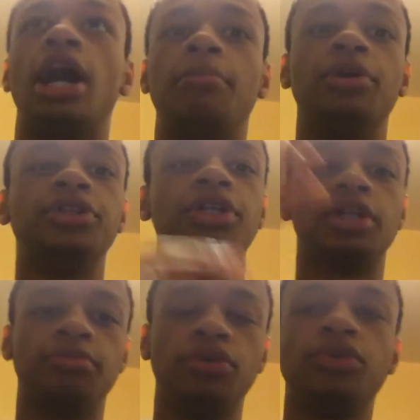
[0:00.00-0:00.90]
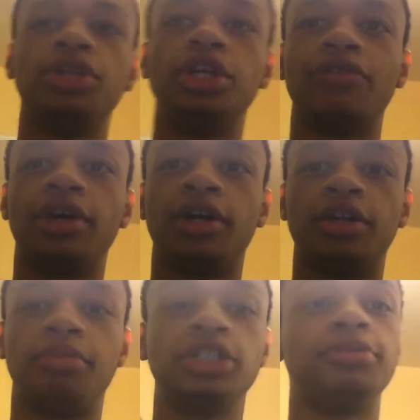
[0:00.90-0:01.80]
I'm building a community
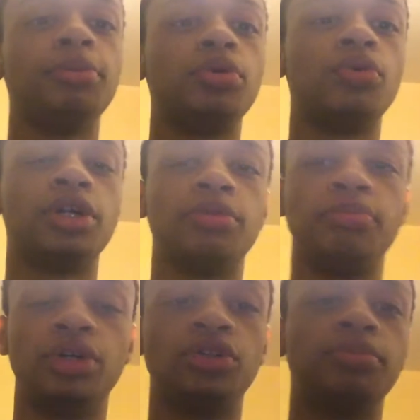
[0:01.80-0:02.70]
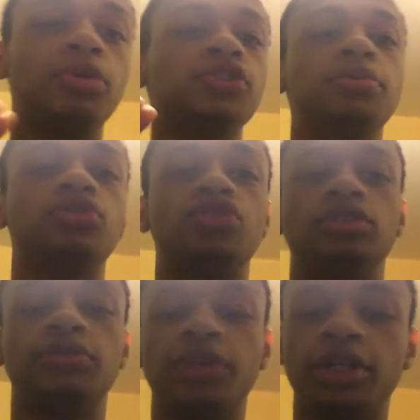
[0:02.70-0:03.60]
around a bunch of people who want to build multiple
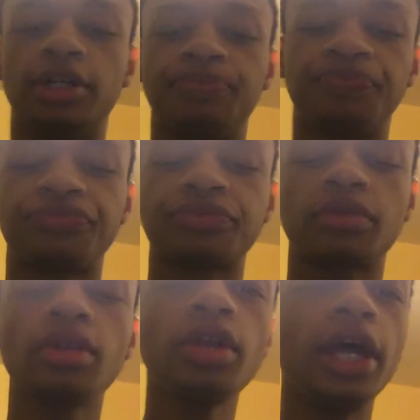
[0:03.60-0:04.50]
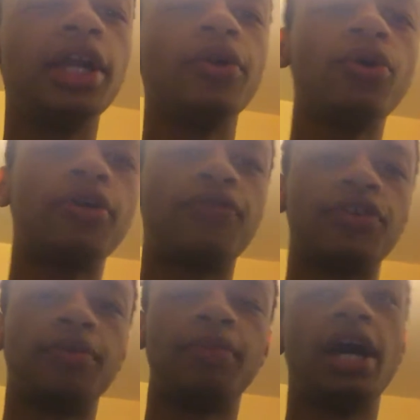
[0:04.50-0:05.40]
streams of income. And in order
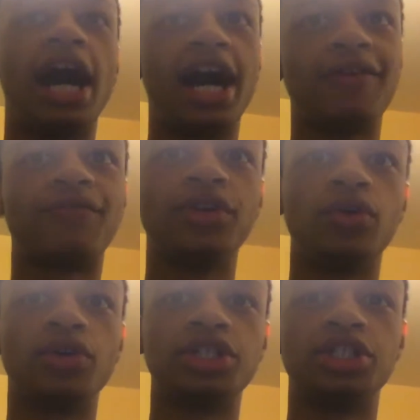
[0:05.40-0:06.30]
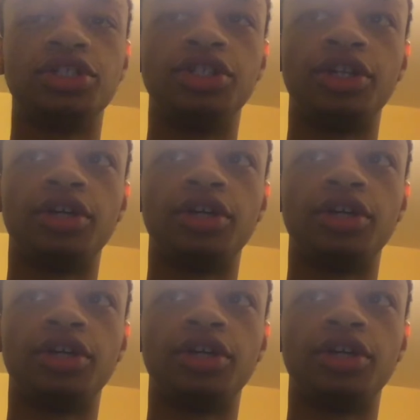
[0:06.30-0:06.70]
for them, I have free courses,